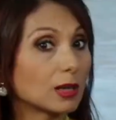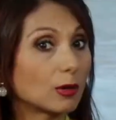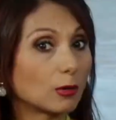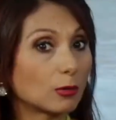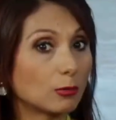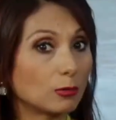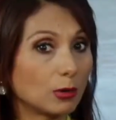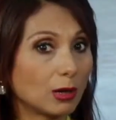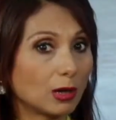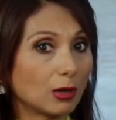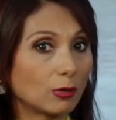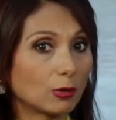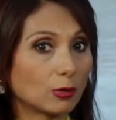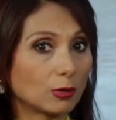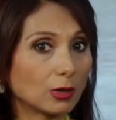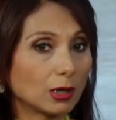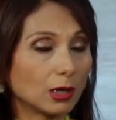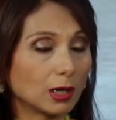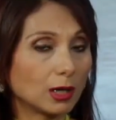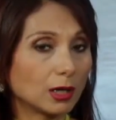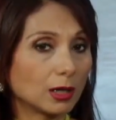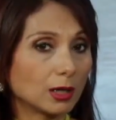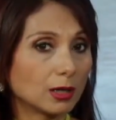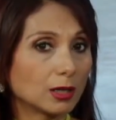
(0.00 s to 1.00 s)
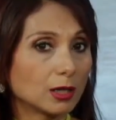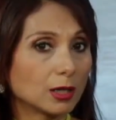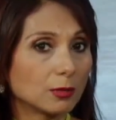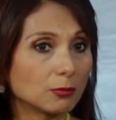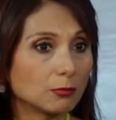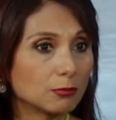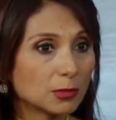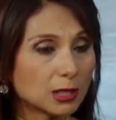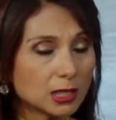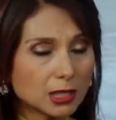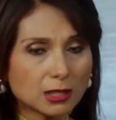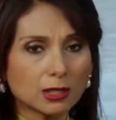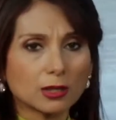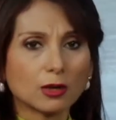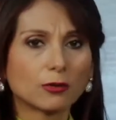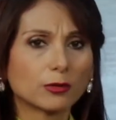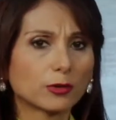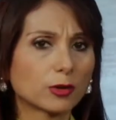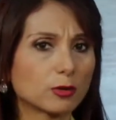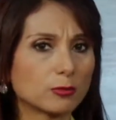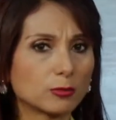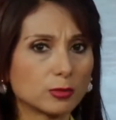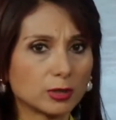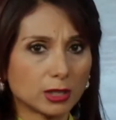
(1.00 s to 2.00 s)
our media of
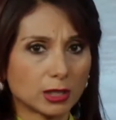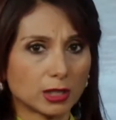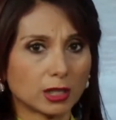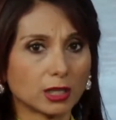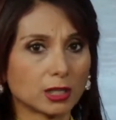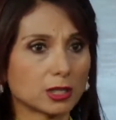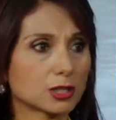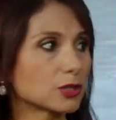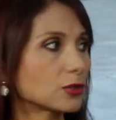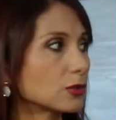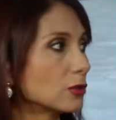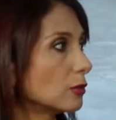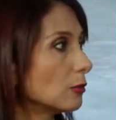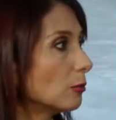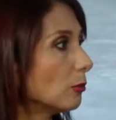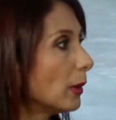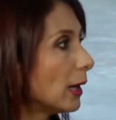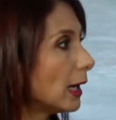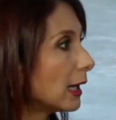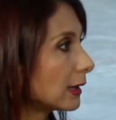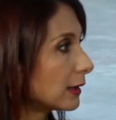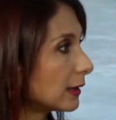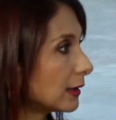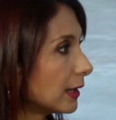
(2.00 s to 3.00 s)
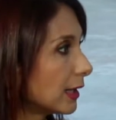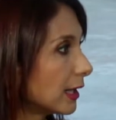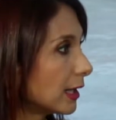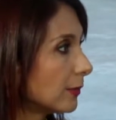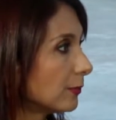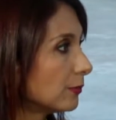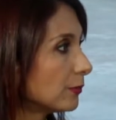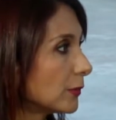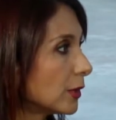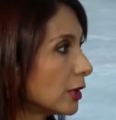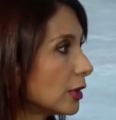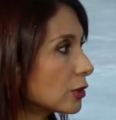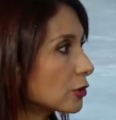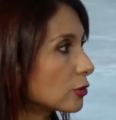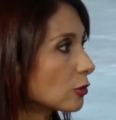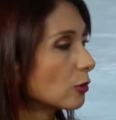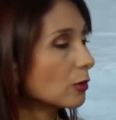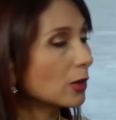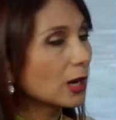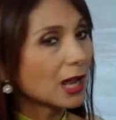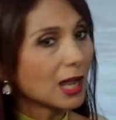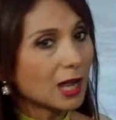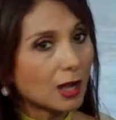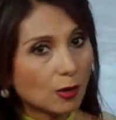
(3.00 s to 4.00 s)
communication back then. So
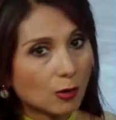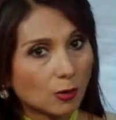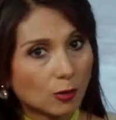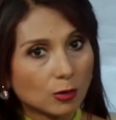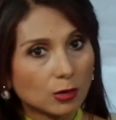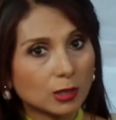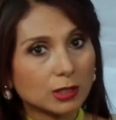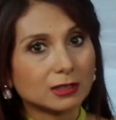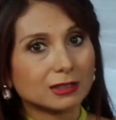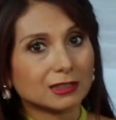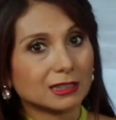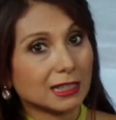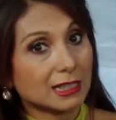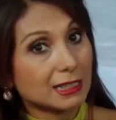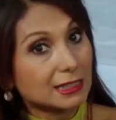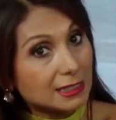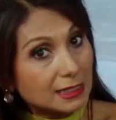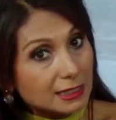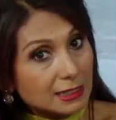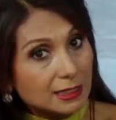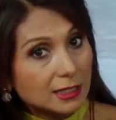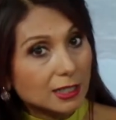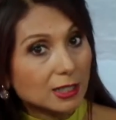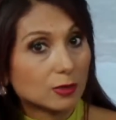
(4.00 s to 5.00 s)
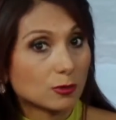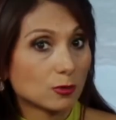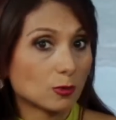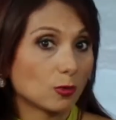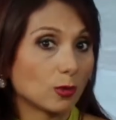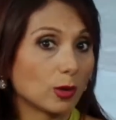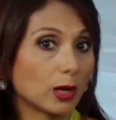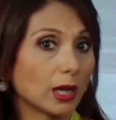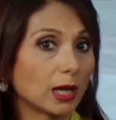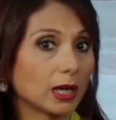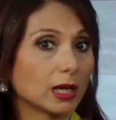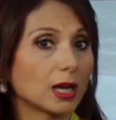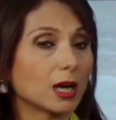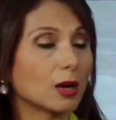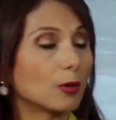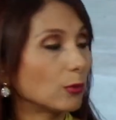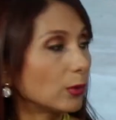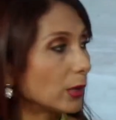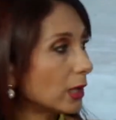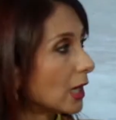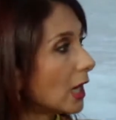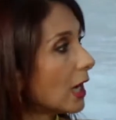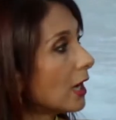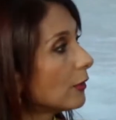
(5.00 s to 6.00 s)
now this is a new way, and
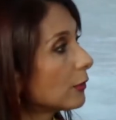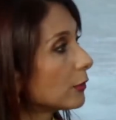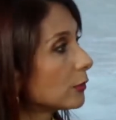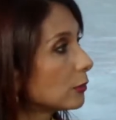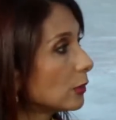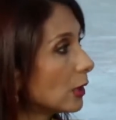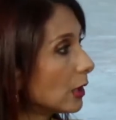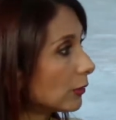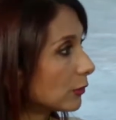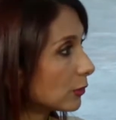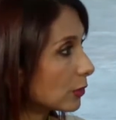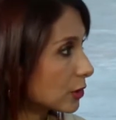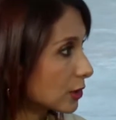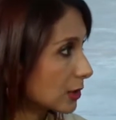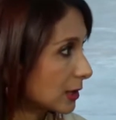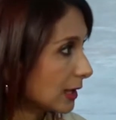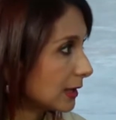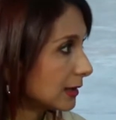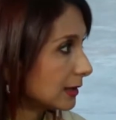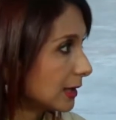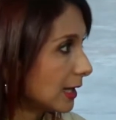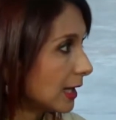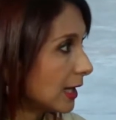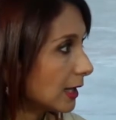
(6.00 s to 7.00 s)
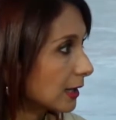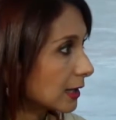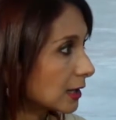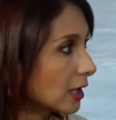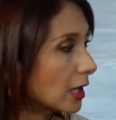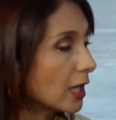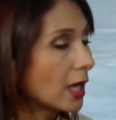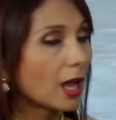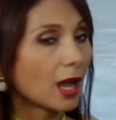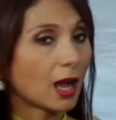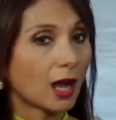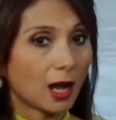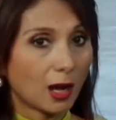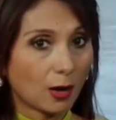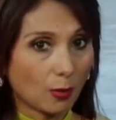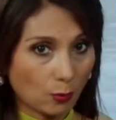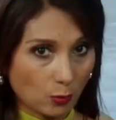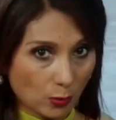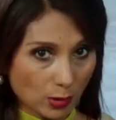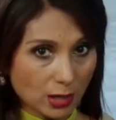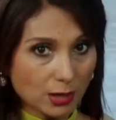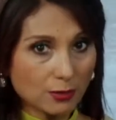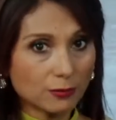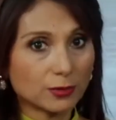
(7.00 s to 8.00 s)
we have to understand that.
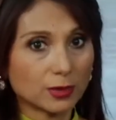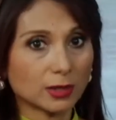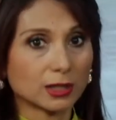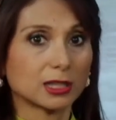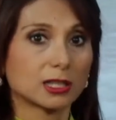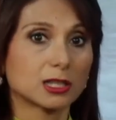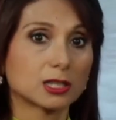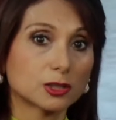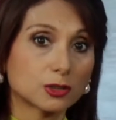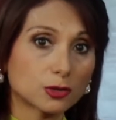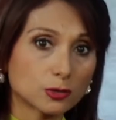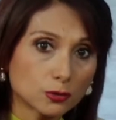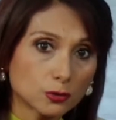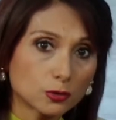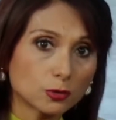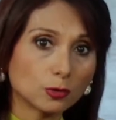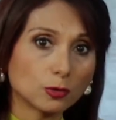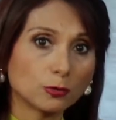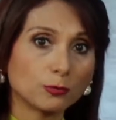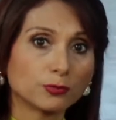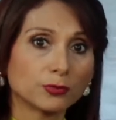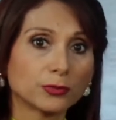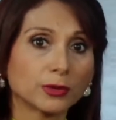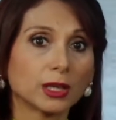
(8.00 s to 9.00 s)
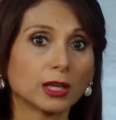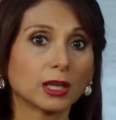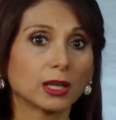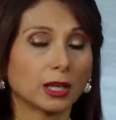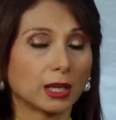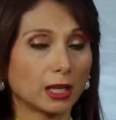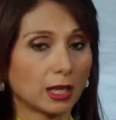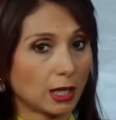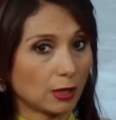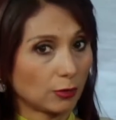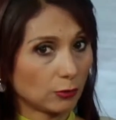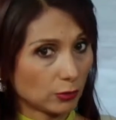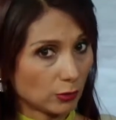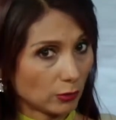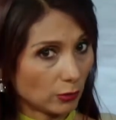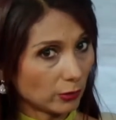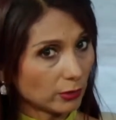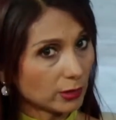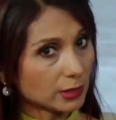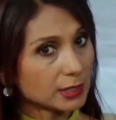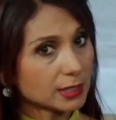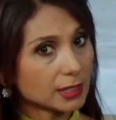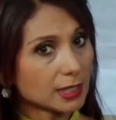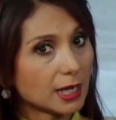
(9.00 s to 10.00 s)
However, it's true. on the
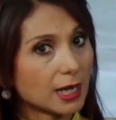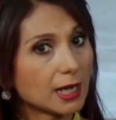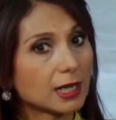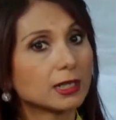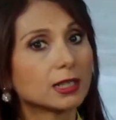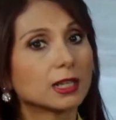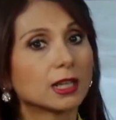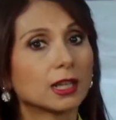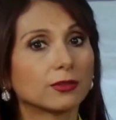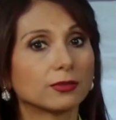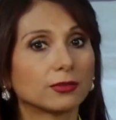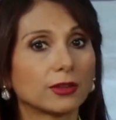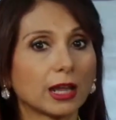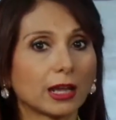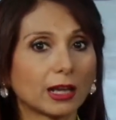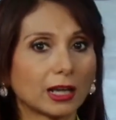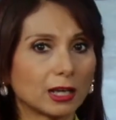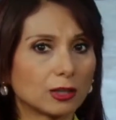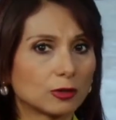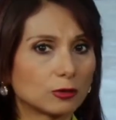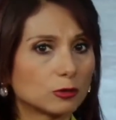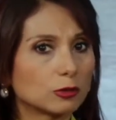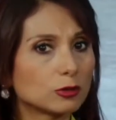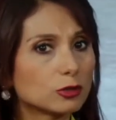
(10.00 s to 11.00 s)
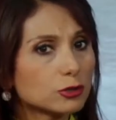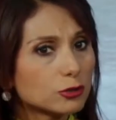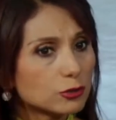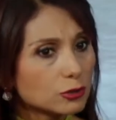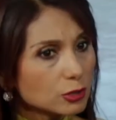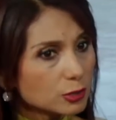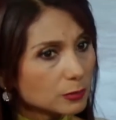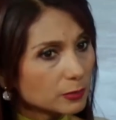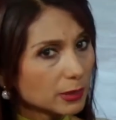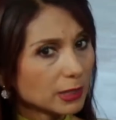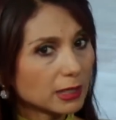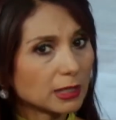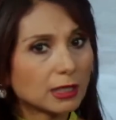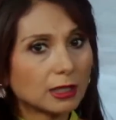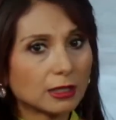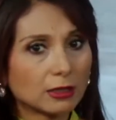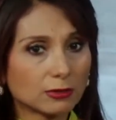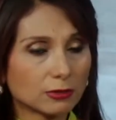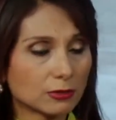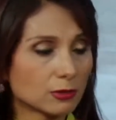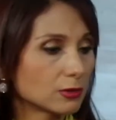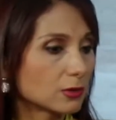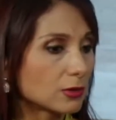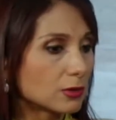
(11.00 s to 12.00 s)
other side, they cannot just be
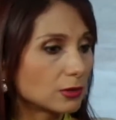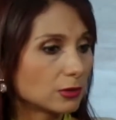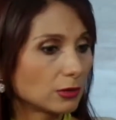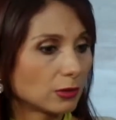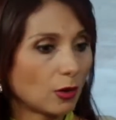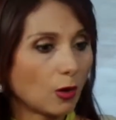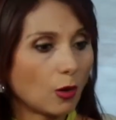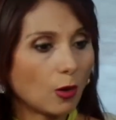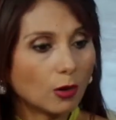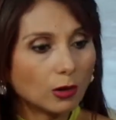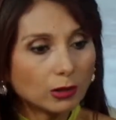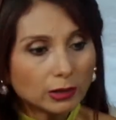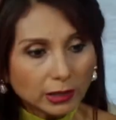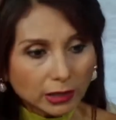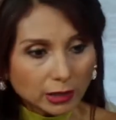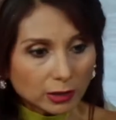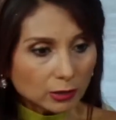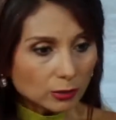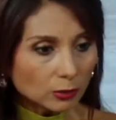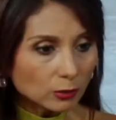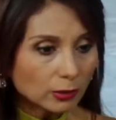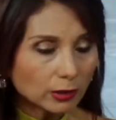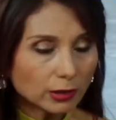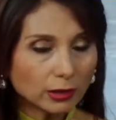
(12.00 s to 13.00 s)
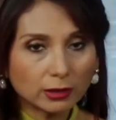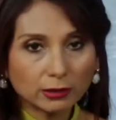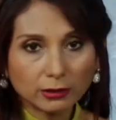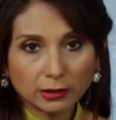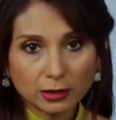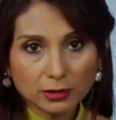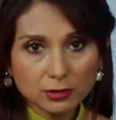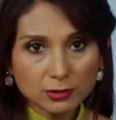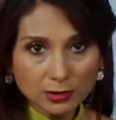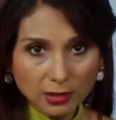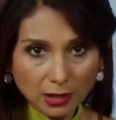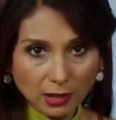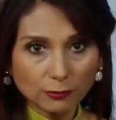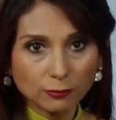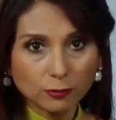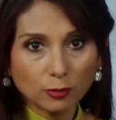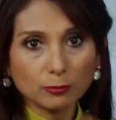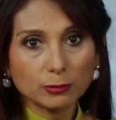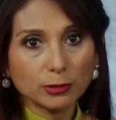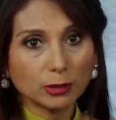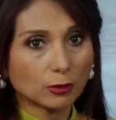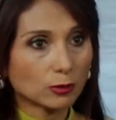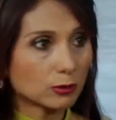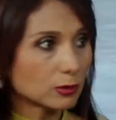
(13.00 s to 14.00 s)
holding into their cell
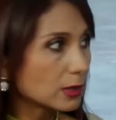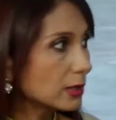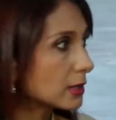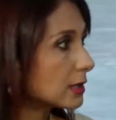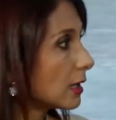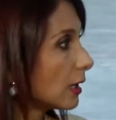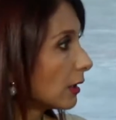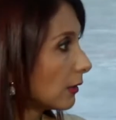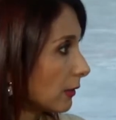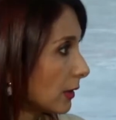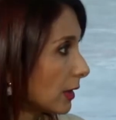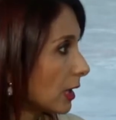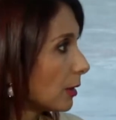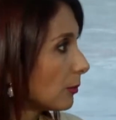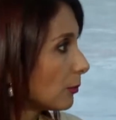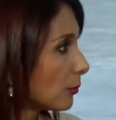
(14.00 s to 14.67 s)
phone, because it's a real